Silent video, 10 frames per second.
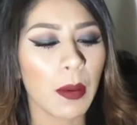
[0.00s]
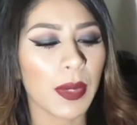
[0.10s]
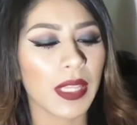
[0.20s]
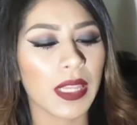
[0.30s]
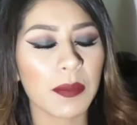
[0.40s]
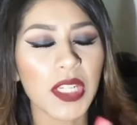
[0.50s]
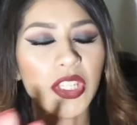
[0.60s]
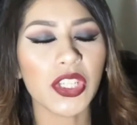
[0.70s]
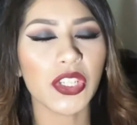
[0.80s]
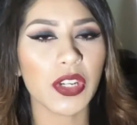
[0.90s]
But let me
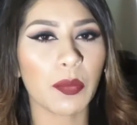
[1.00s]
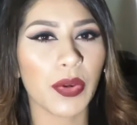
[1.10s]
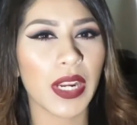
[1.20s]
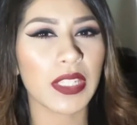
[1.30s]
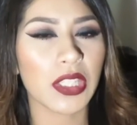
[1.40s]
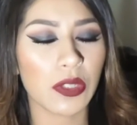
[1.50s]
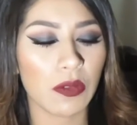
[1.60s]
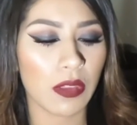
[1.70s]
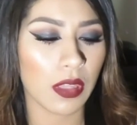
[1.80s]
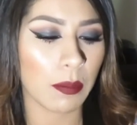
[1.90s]
just jump right
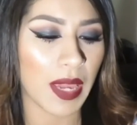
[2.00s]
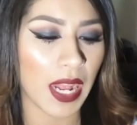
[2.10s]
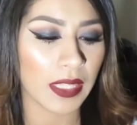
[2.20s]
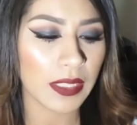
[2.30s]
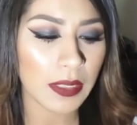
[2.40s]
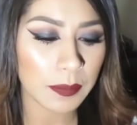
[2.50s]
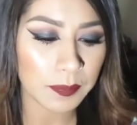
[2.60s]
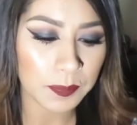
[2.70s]
into the palette.